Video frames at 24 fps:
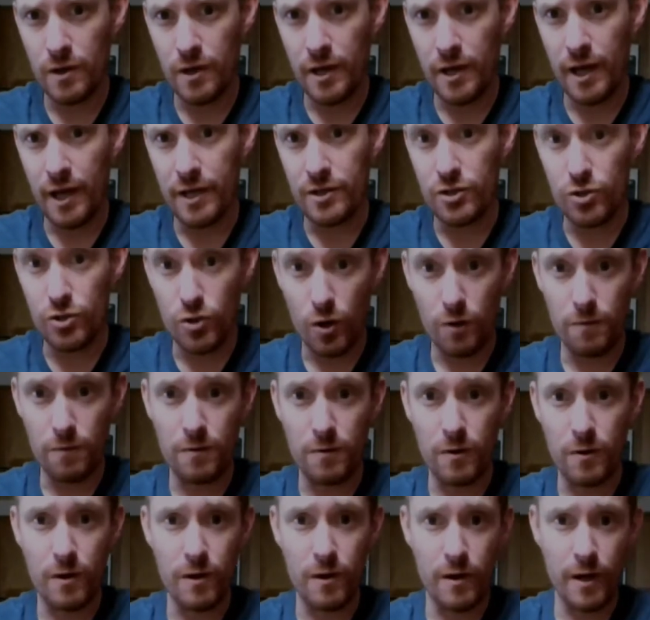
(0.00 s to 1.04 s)
And
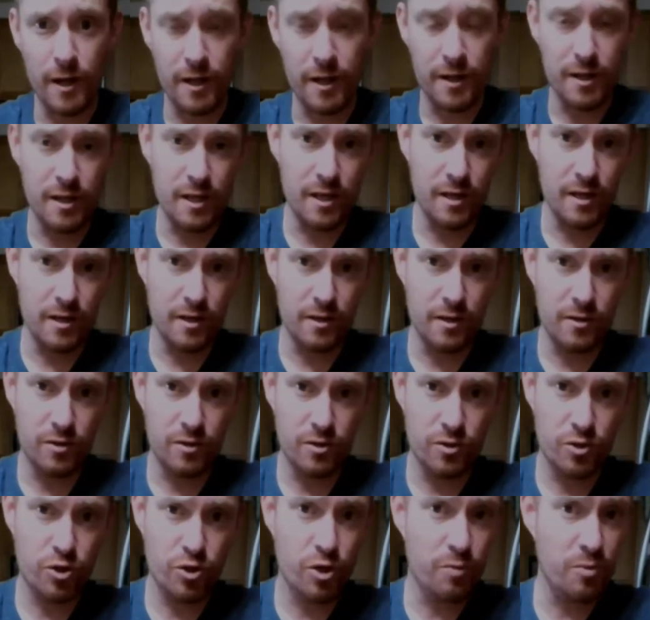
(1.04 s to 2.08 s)
sulfur in the
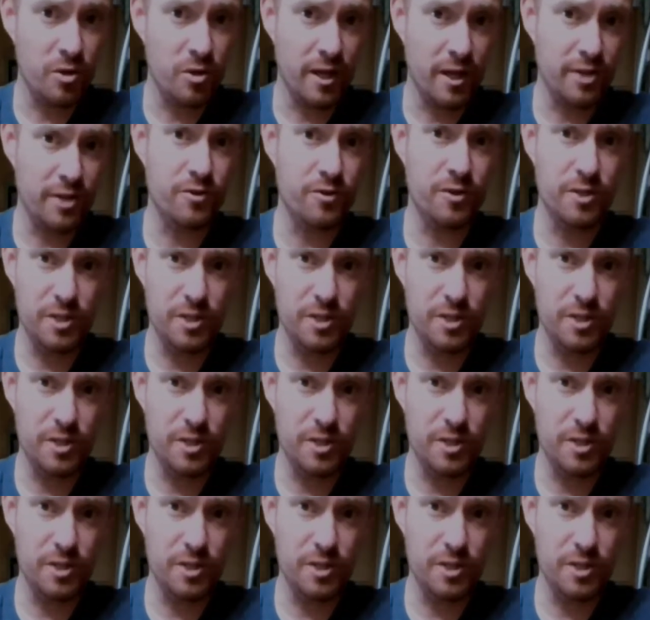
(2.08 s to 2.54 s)
triboelectric